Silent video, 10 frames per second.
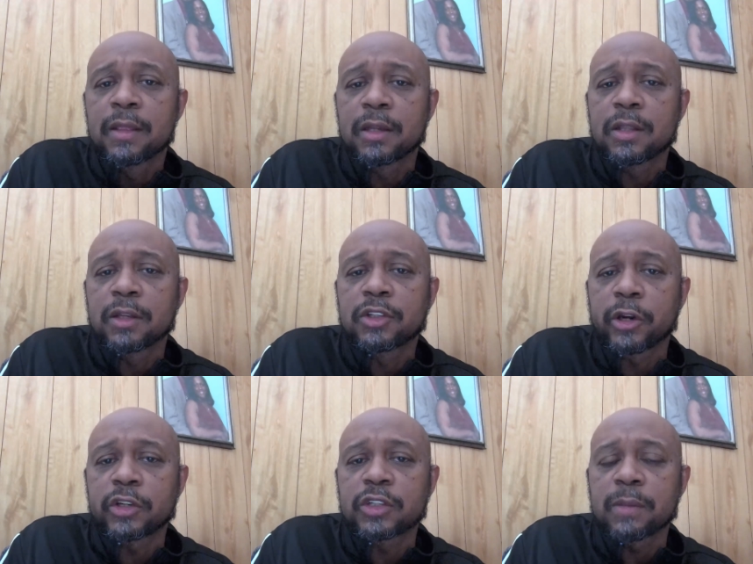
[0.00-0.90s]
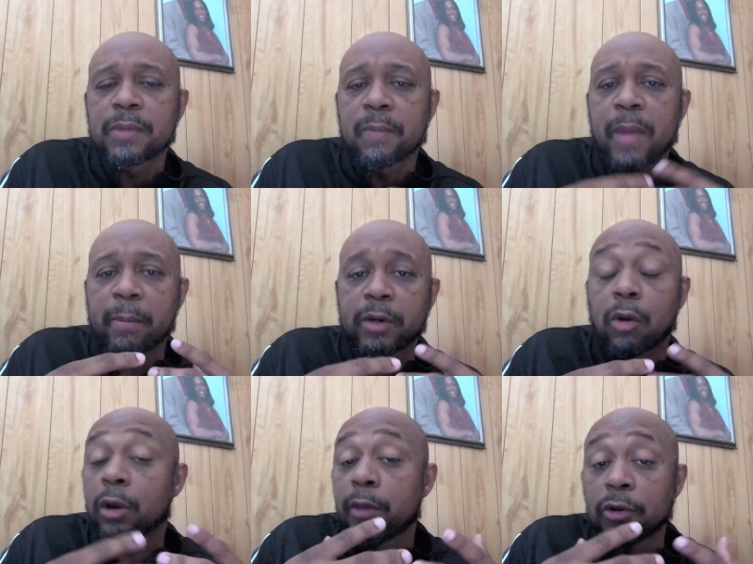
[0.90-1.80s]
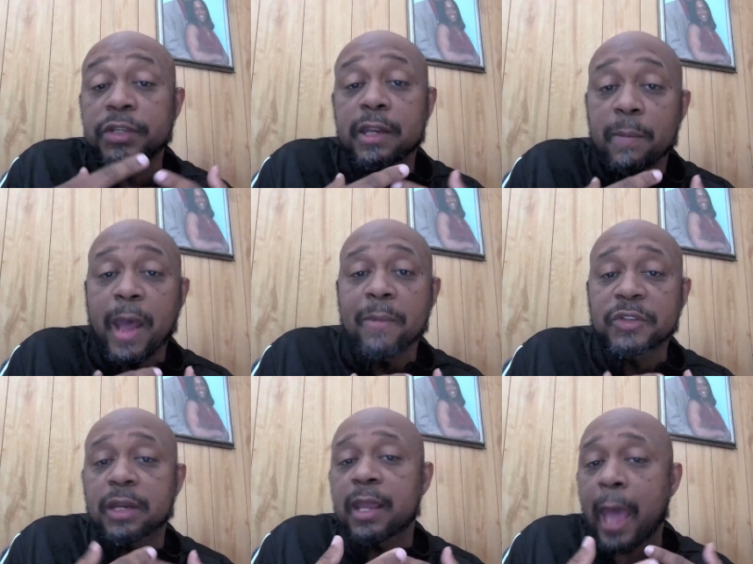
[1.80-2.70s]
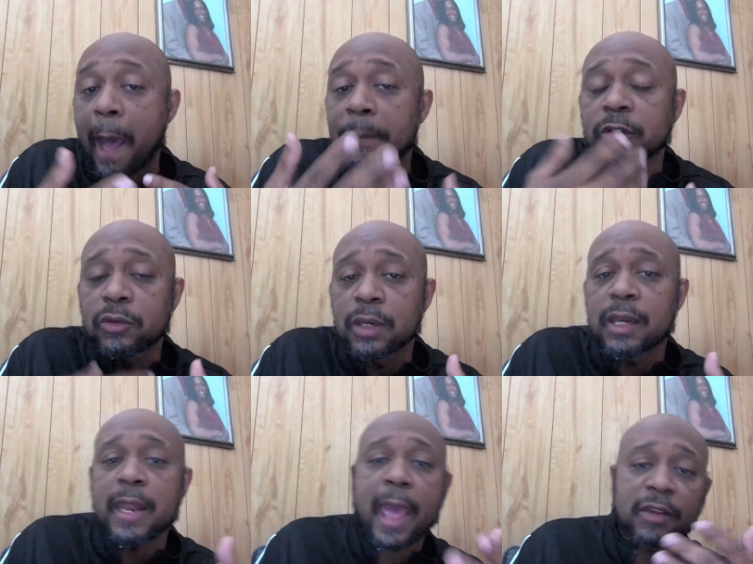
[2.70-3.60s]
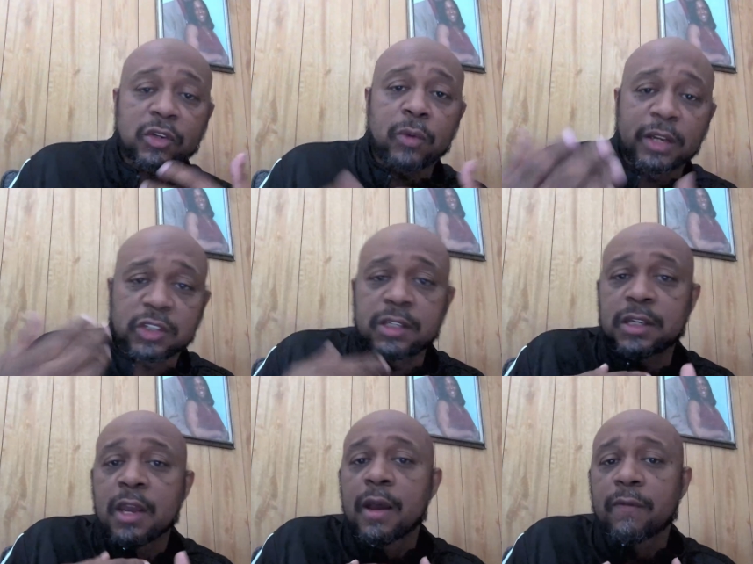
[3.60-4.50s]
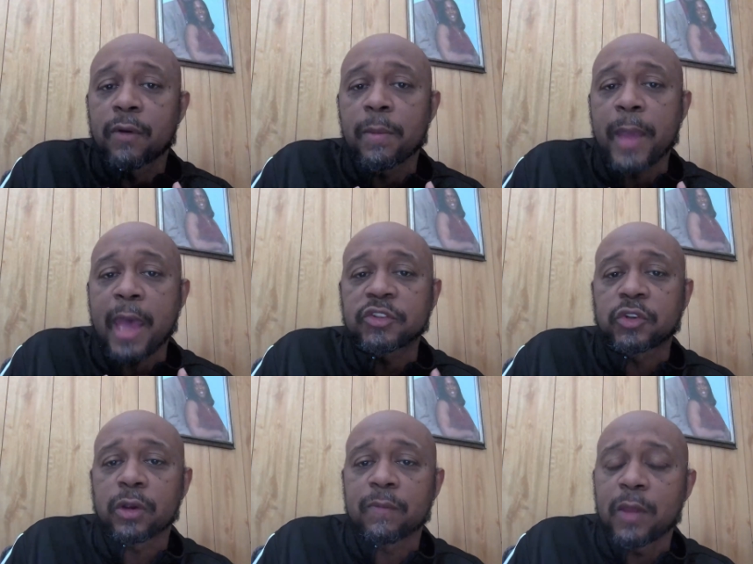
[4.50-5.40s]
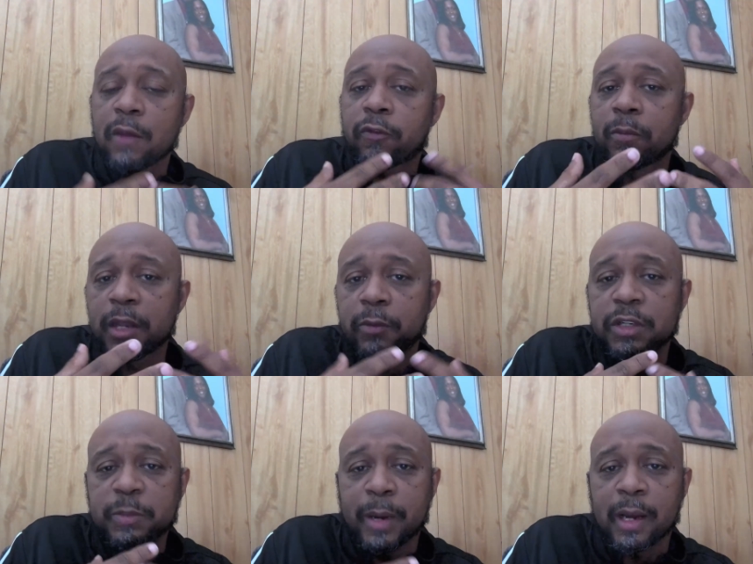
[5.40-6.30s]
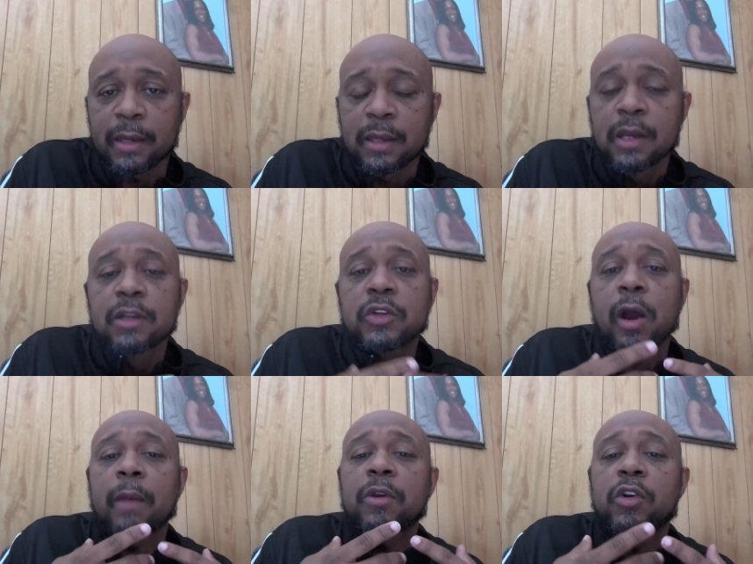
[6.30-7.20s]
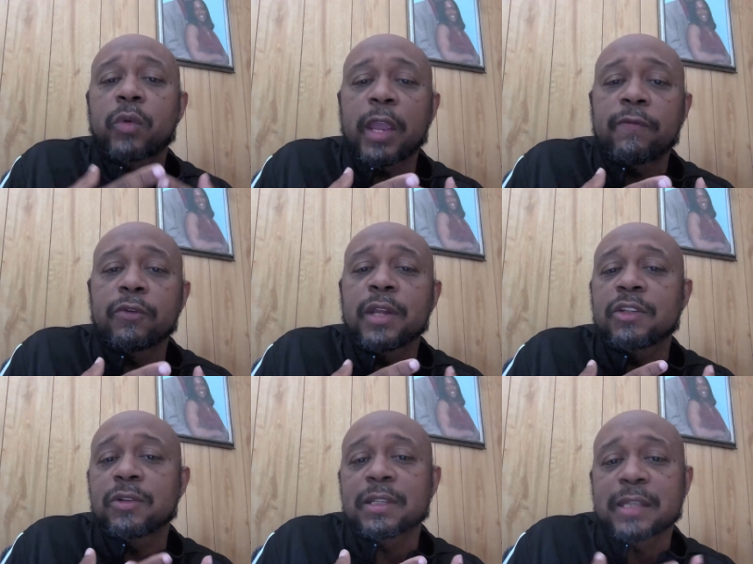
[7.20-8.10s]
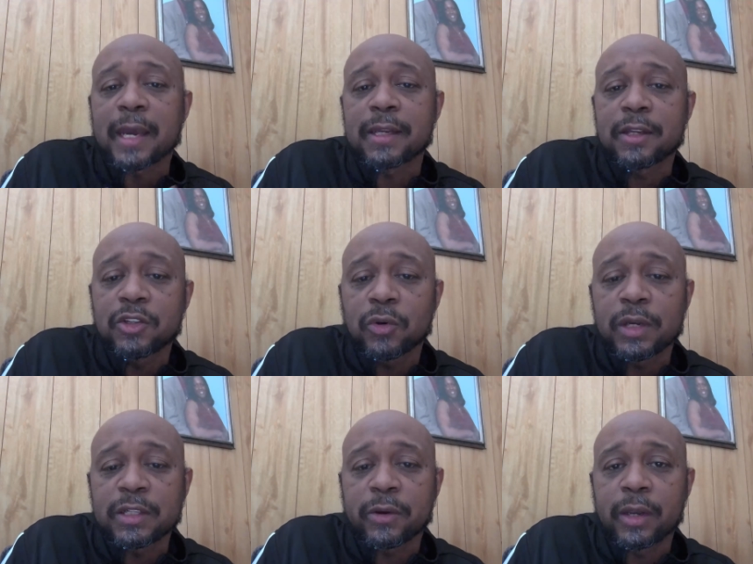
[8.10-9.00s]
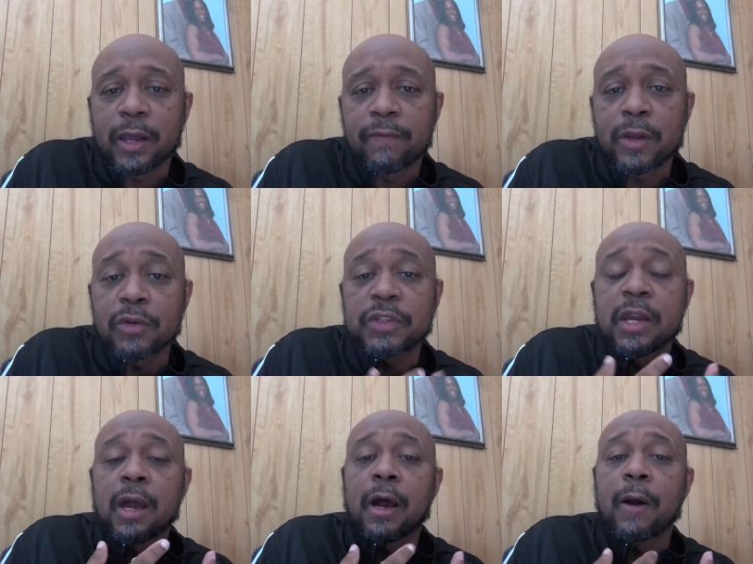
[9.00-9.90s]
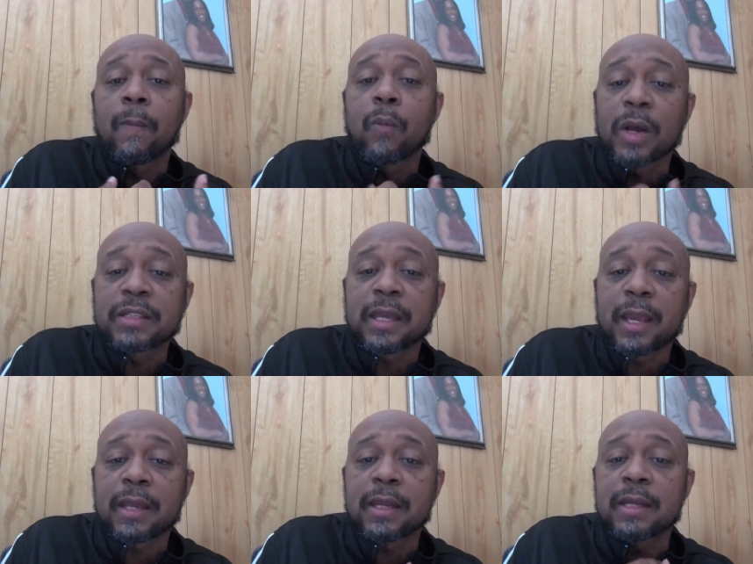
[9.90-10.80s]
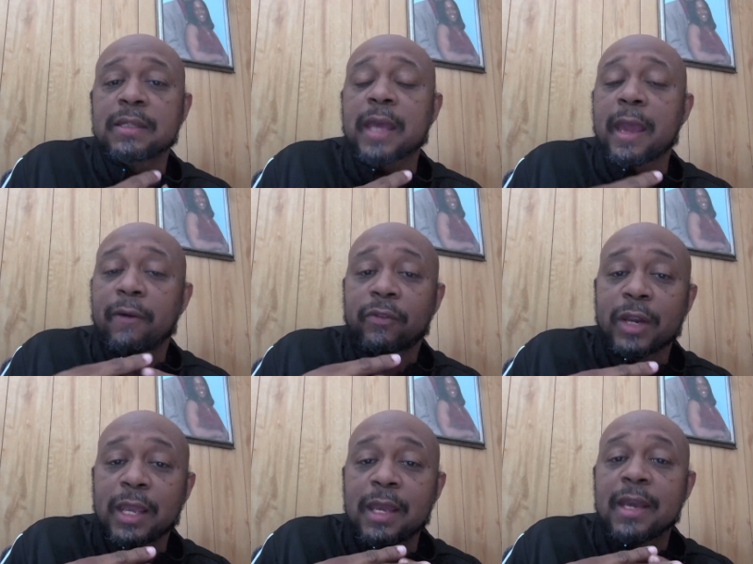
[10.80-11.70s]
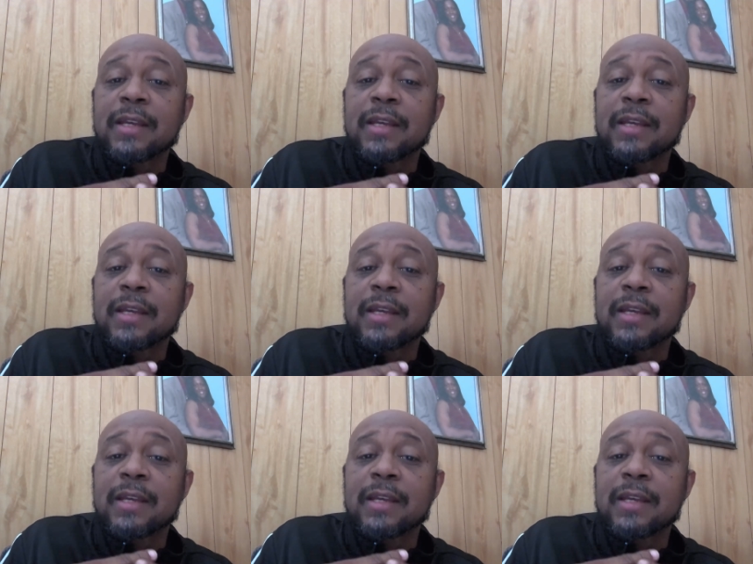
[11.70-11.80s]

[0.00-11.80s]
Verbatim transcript: the the church the, the member or those in the Bible study an opportunity to ask questions for the pastor and for me to respond. So I'm grateful that you decided to join us here at Love Notes. Um, once again, it is every